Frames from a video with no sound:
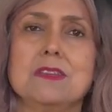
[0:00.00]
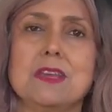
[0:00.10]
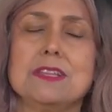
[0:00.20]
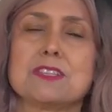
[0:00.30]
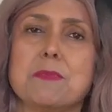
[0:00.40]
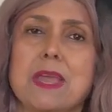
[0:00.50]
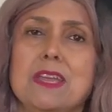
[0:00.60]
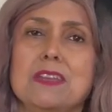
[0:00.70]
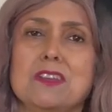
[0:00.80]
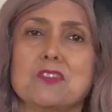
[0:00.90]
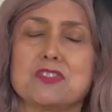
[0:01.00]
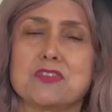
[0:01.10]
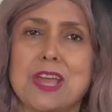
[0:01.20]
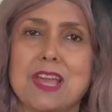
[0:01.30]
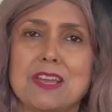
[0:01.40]
It's made in
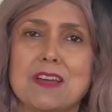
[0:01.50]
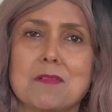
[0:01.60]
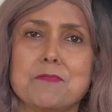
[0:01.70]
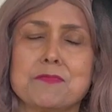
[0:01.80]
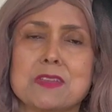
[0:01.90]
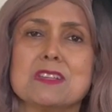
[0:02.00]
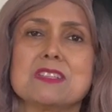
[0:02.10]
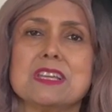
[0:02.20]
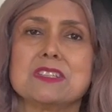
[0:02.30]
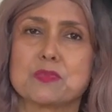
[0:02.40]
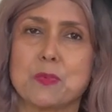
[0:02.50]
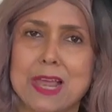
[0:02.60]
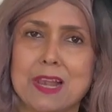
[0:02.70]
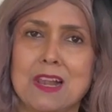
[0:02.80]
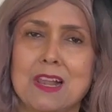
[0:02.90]
Australia, sits
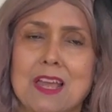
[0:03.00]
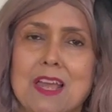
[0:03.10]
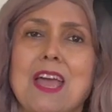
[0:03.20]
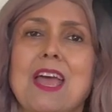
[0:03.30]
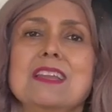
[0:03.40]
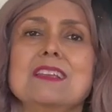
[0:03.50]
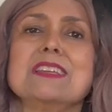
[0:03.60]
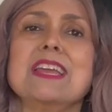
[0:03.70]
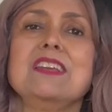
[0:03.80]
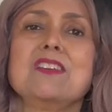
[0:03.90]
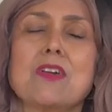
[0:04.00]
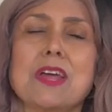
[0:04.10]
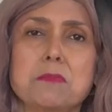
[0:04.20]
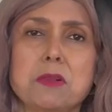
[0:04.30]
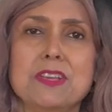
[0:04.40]
well and is
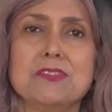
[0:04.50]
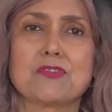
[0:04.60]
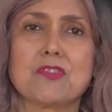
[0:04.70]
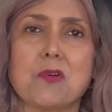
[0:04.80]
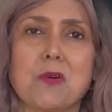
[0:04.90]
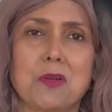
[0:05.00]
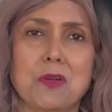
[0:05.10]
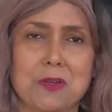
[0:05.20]
incredibly strong.